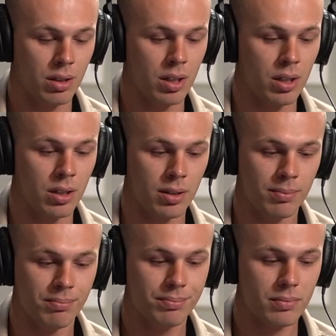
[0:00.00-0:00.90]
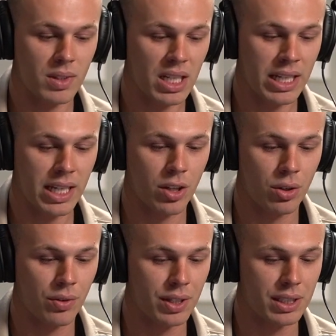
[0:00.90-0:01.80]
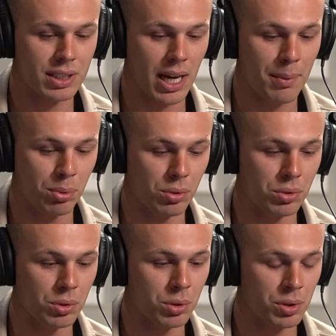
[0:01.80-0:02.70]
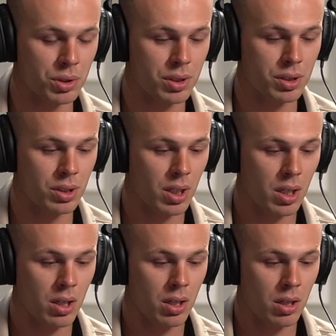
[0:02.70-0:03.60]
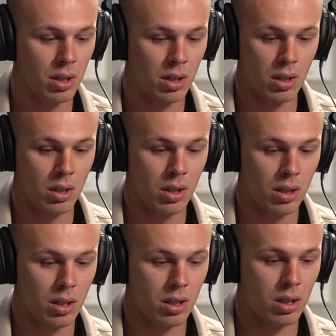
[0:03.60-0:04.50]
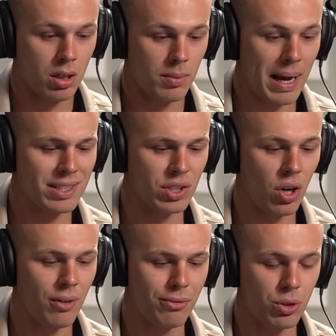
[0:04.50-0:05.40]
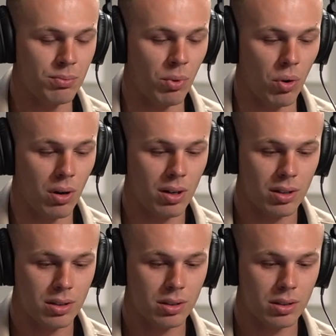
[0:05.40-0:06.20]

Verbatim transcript: um, any other of the disciples. Um, I saw a few more.